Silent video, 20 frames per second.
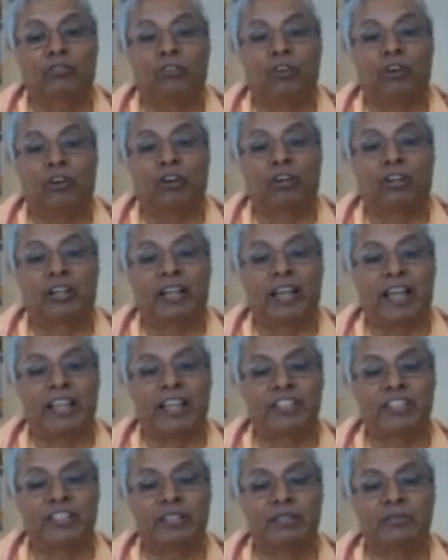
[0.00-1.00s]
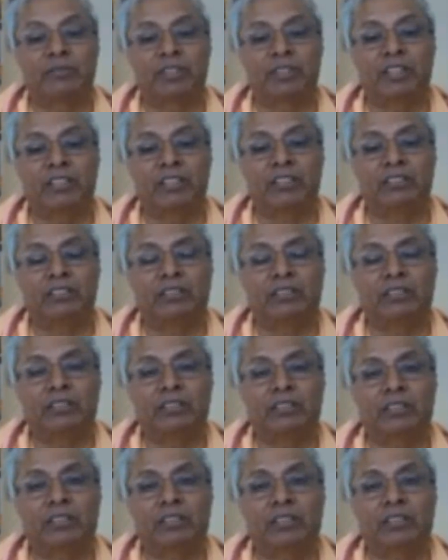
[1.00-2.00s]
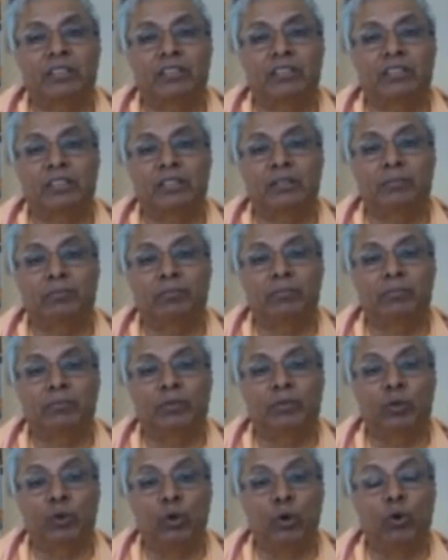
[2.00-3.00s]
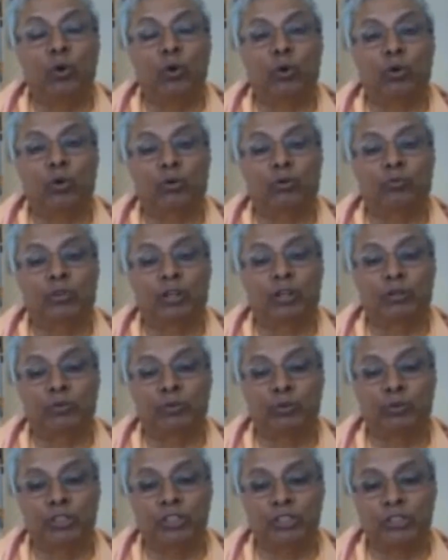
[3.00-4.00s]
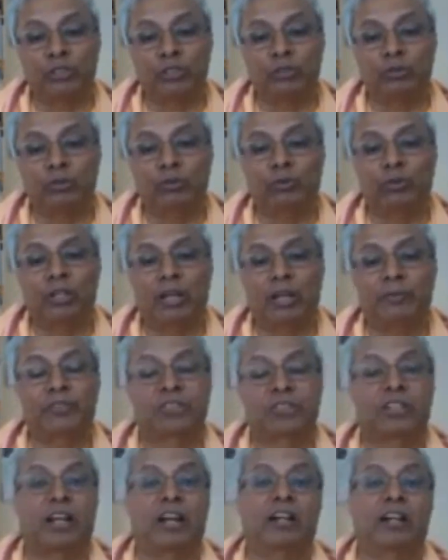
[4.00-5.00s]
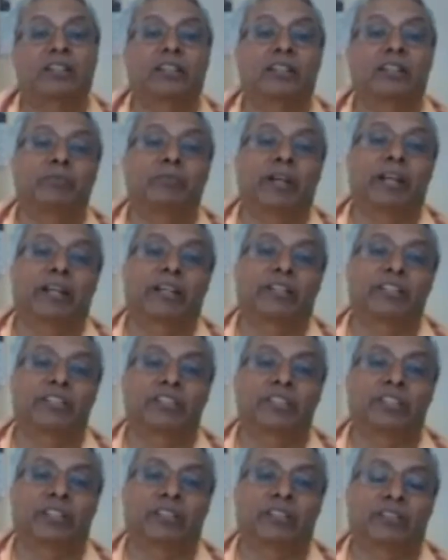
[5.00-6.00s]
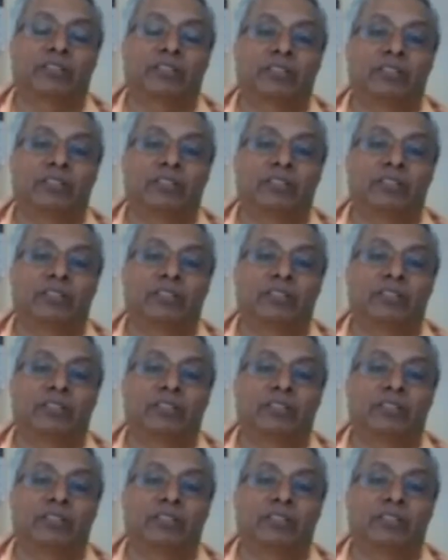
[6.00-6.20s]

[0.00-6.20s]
for achieving the goal for which we have started practicing,